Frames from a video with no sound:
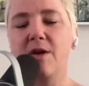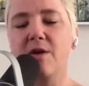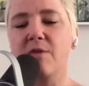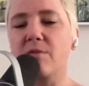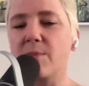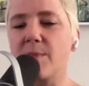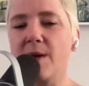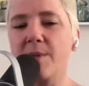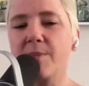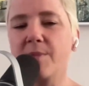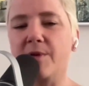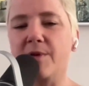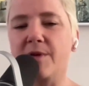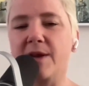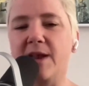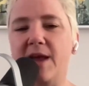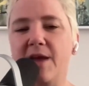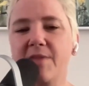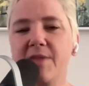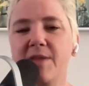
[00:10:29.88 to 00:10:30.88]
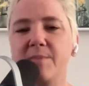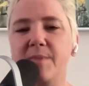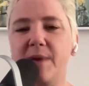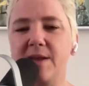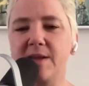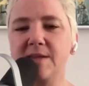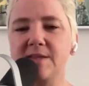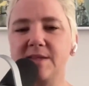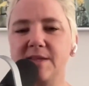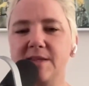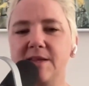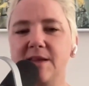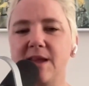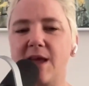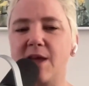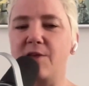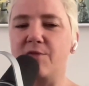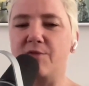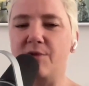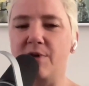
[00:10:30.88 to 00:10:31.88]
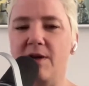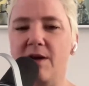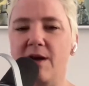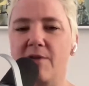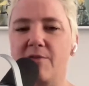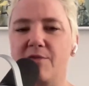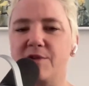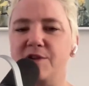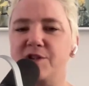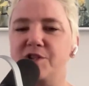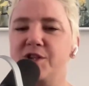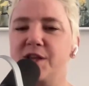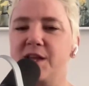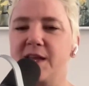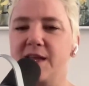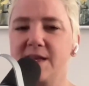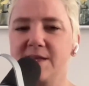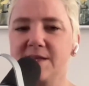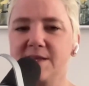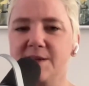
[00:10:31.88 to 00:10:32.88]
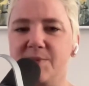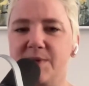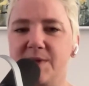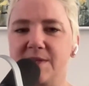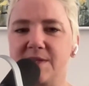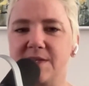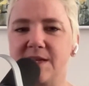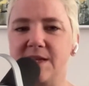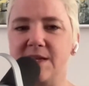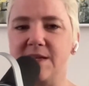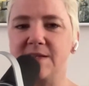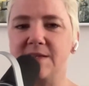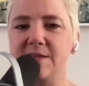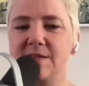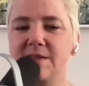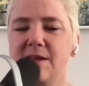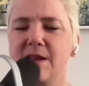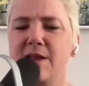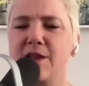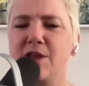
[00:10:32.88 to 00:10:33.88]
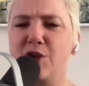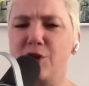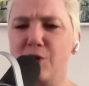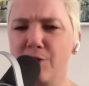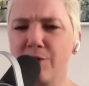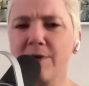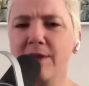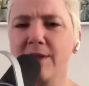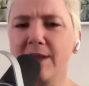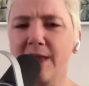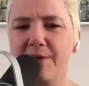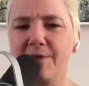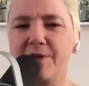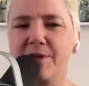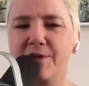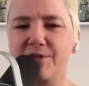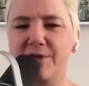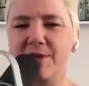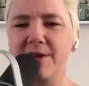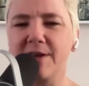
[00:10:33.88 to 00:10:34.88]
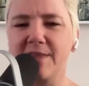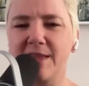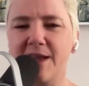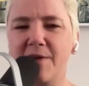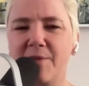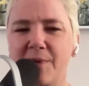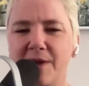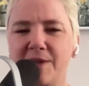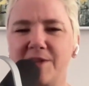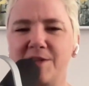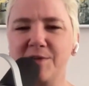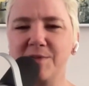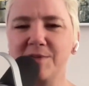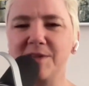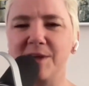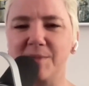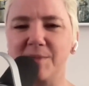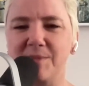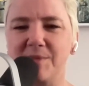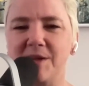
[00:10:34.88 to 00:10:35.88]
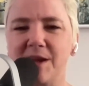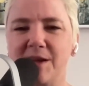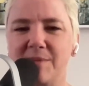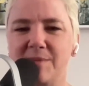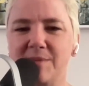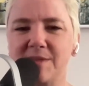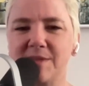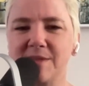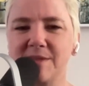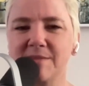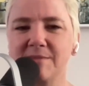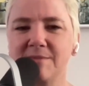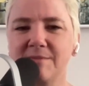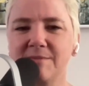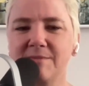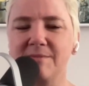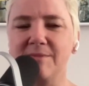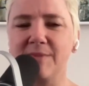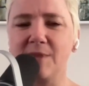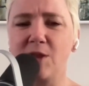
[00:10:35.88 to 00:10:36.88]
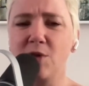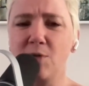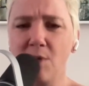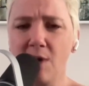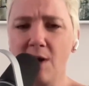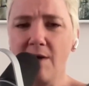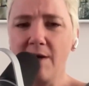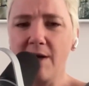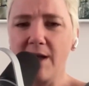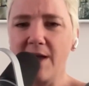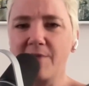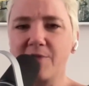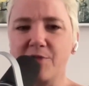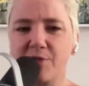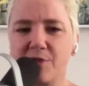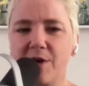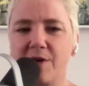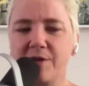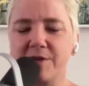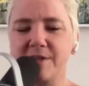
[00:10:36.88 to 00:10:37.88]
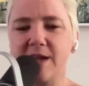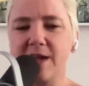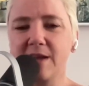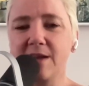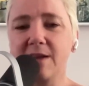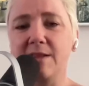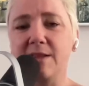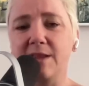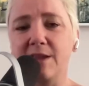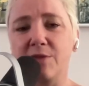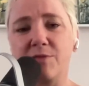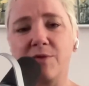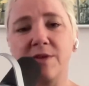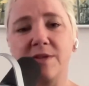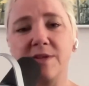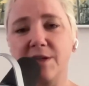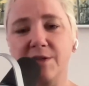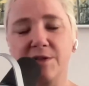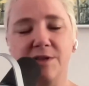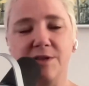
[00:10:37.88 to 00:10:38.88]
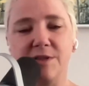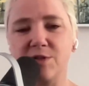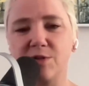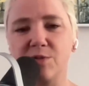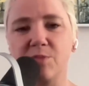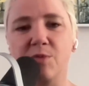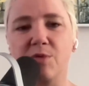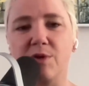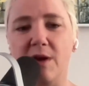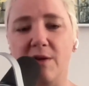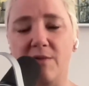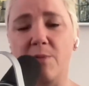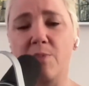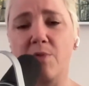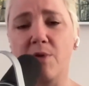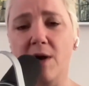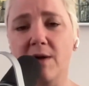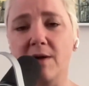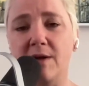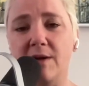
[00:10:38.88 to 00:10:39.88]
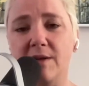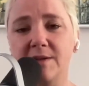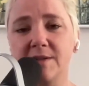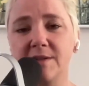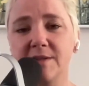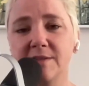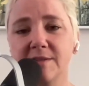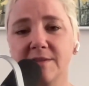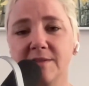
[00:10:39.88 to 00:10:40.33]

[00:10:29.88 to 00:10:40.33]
Remember, now that medicine and drug coverage is a business, you're allowed to treat it that way too sometimes. You are, after all, technically a retail consumer of a product.